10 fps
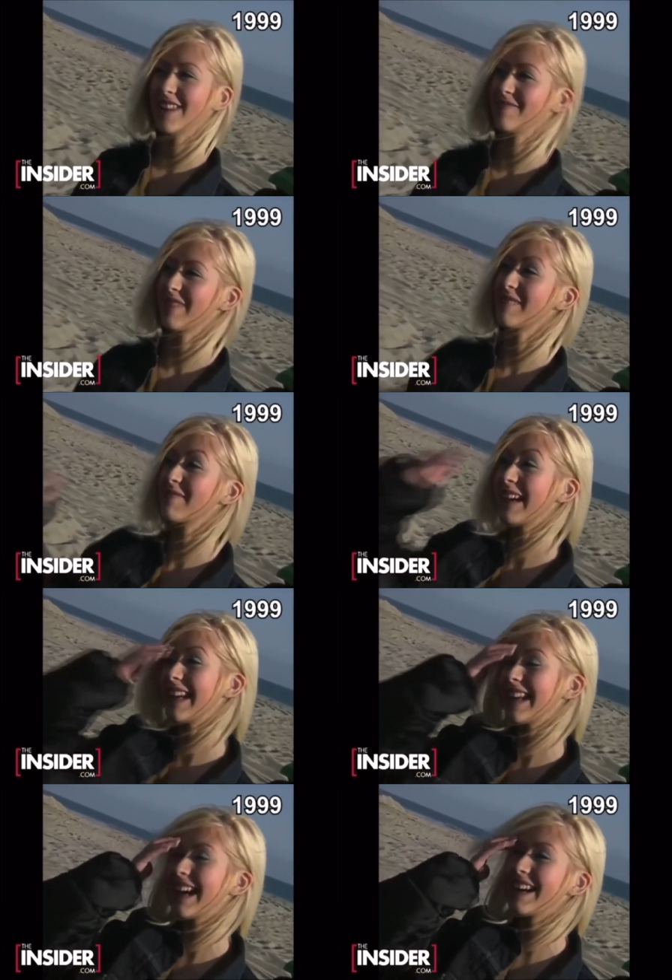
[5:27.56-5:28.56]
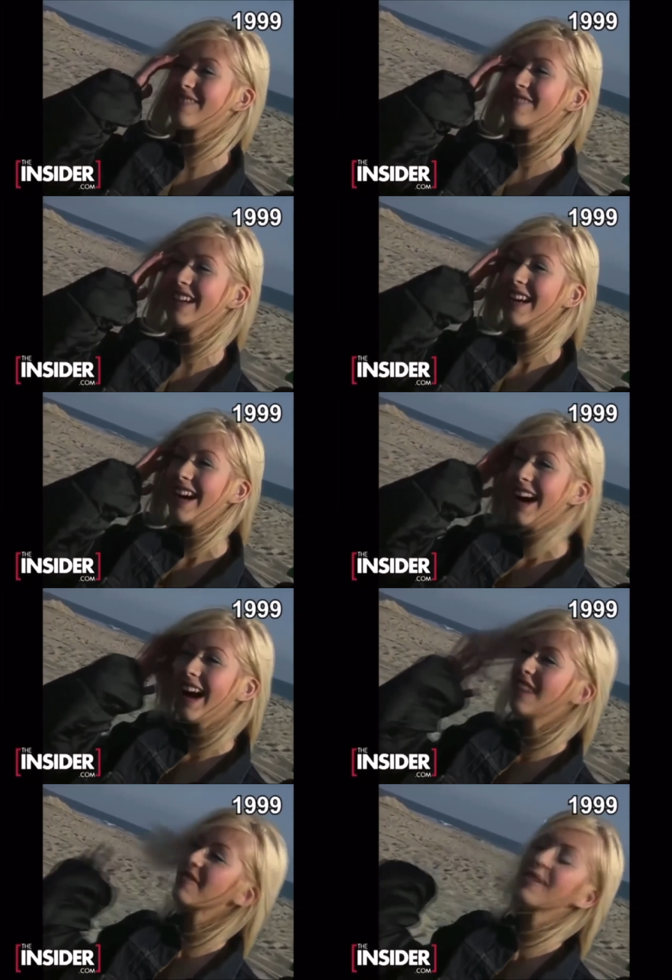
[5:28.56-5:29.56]
Brit Brit? Um,
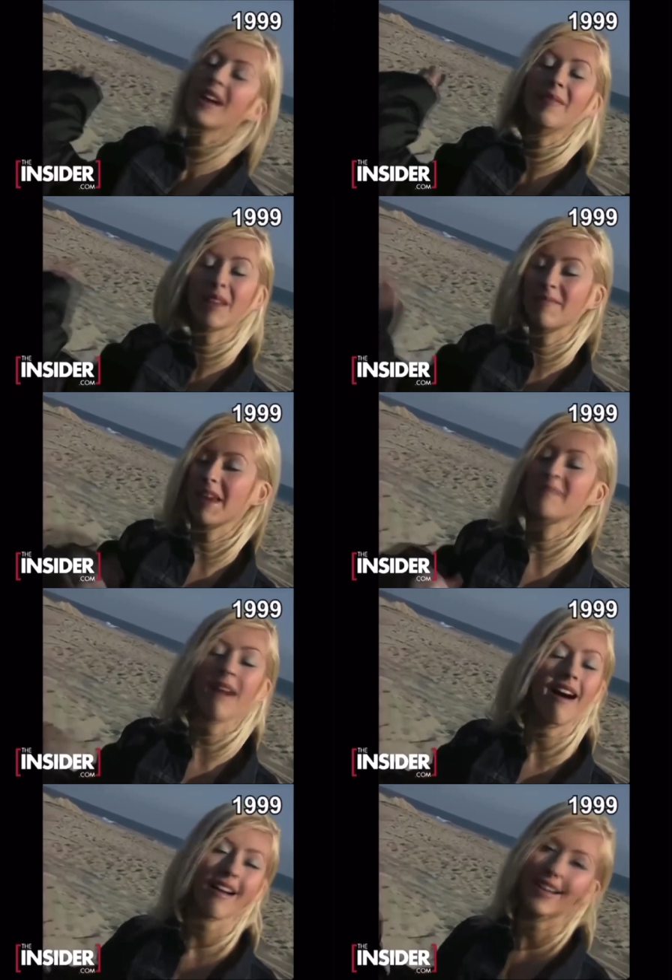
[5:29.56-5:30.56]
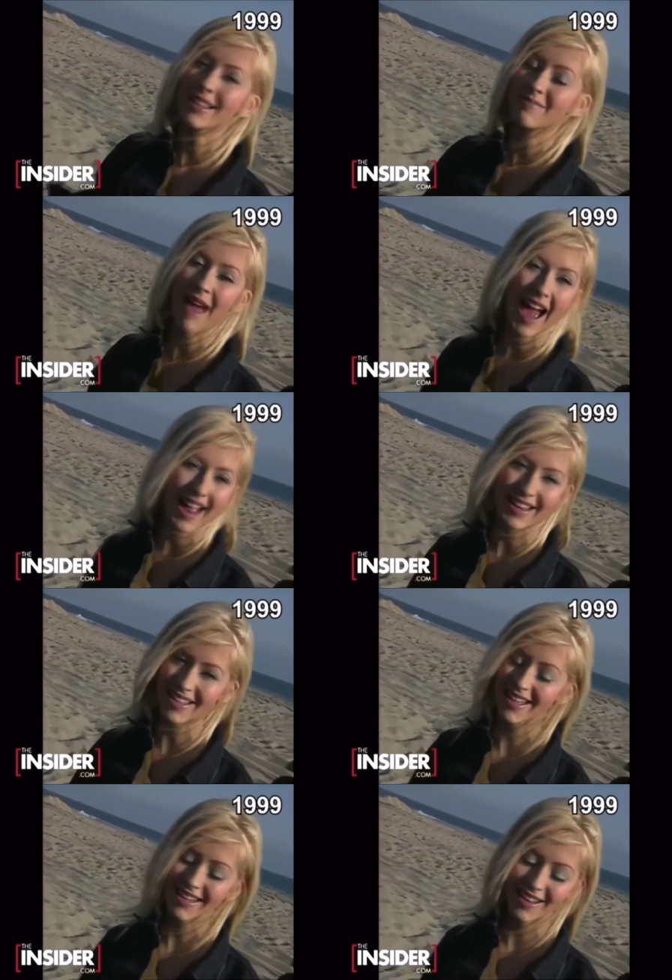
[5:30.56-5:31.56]
we would all play ping pong in the back,
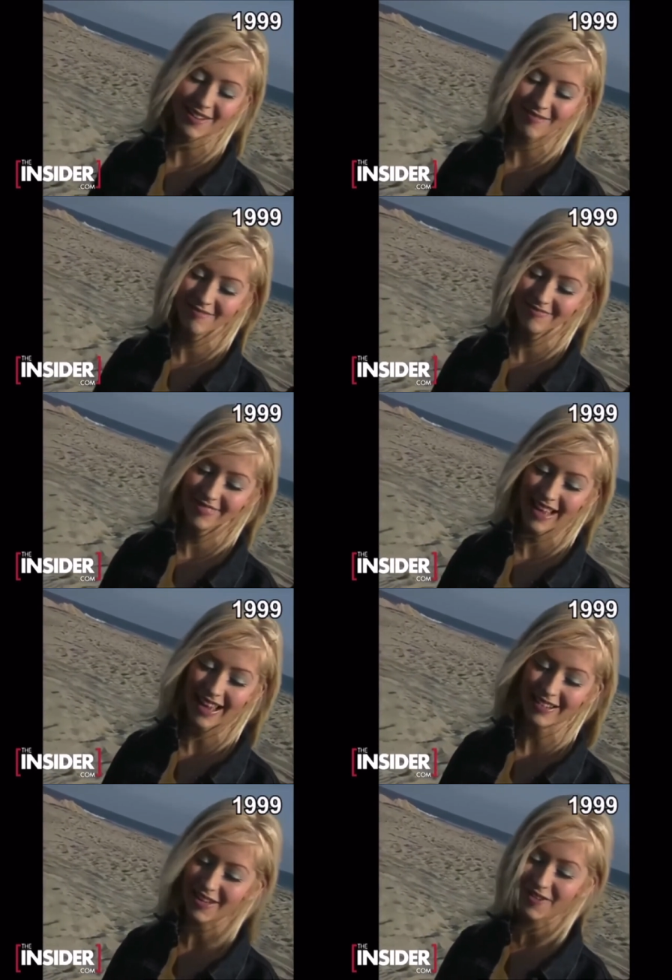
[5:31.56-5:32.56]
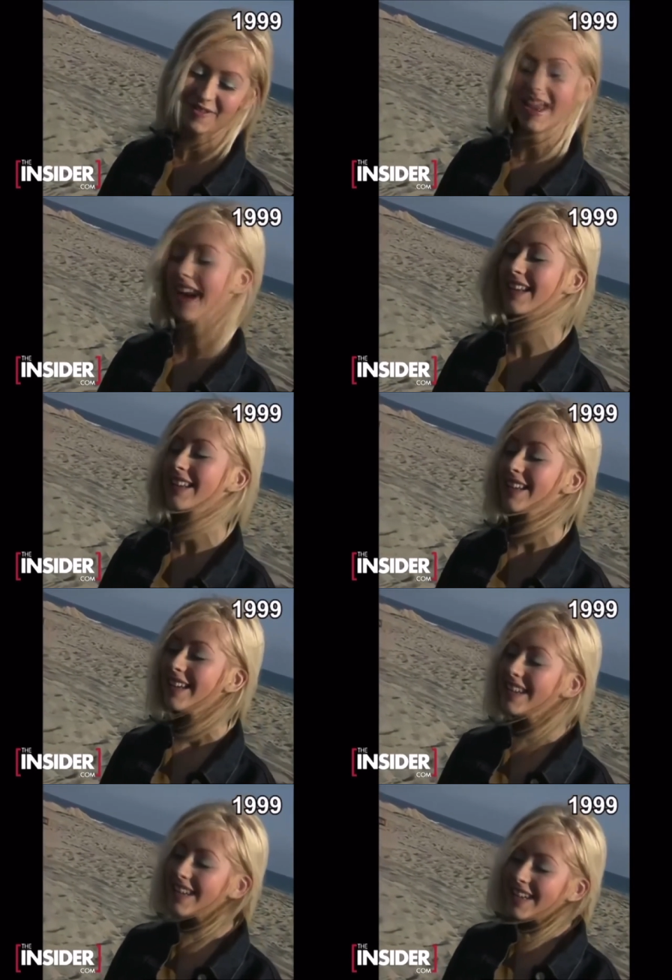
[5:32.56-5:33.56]
and um, I don't know, we had
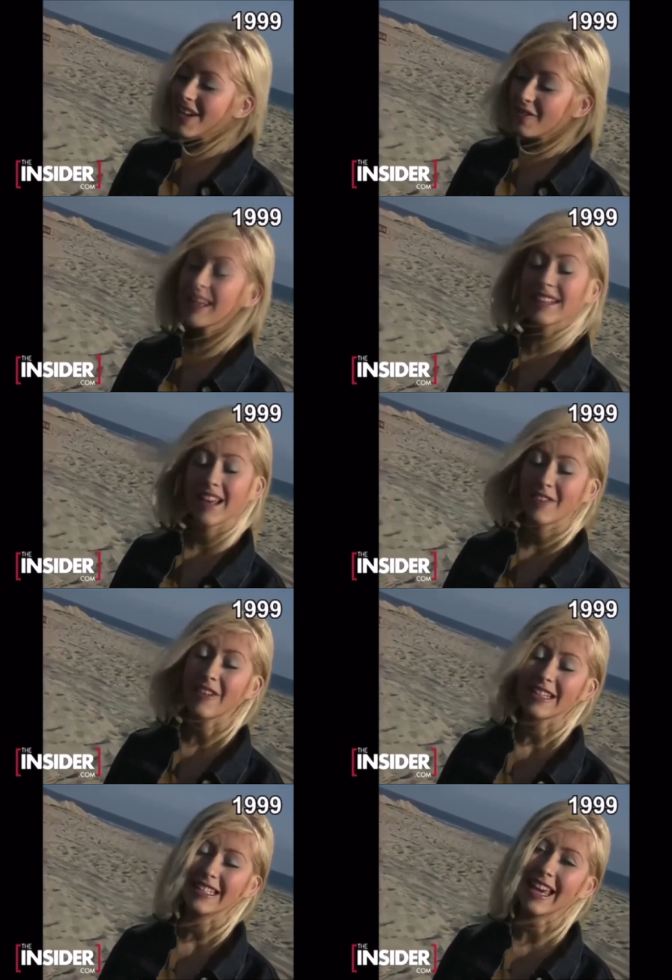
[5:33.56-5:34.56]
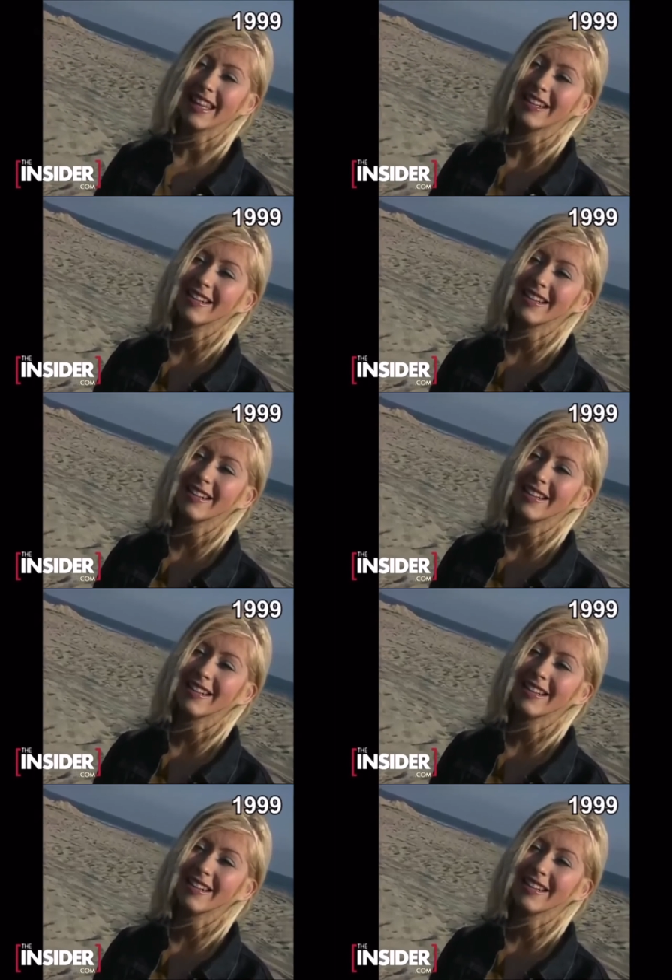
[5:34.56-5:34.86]
we had a lot of fun together.